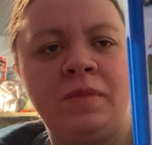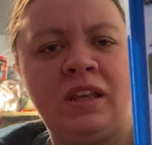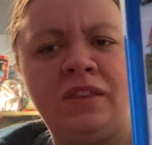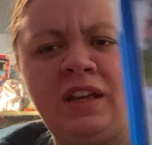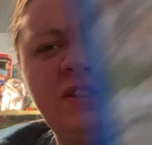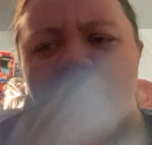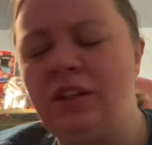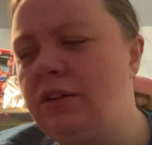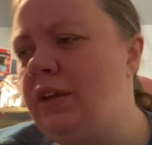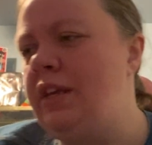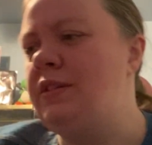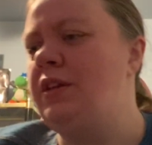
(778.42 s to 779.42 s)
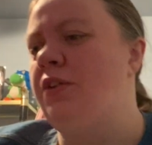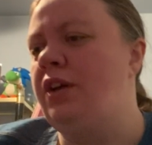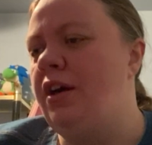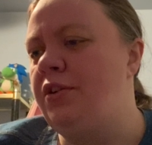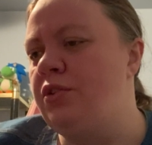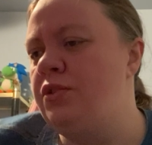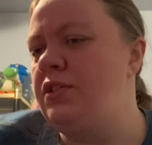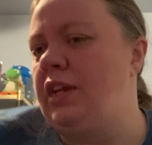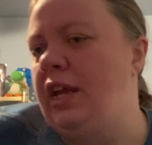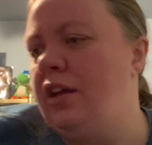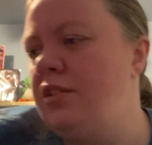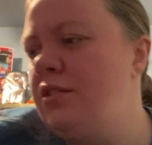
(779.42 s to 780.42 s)
I think it's a little easier to
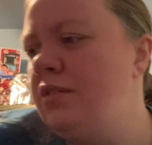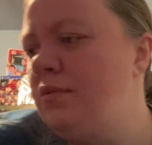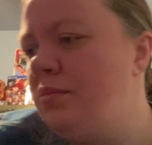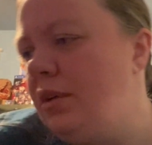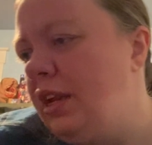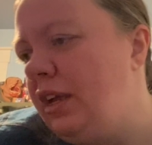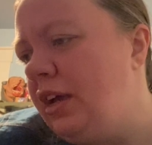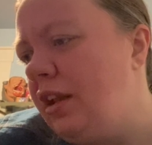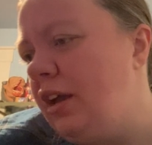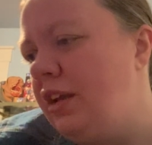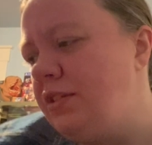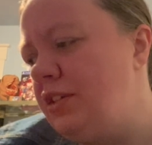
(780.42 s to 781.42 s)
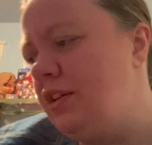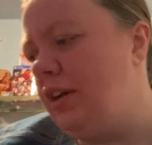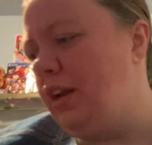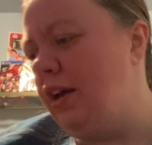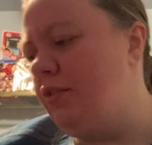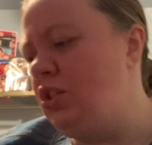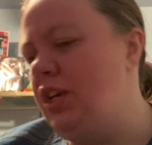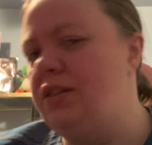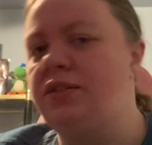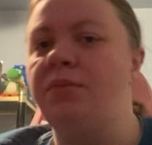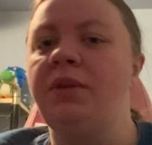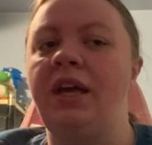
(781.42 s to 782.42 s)
understand. But again, I did not have a
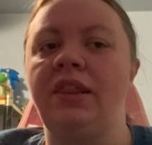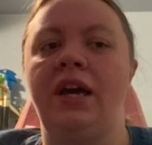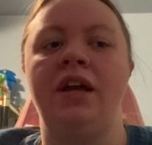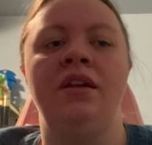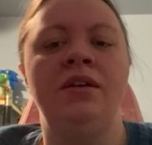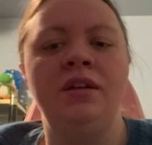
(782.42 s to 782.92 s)
chance to play that.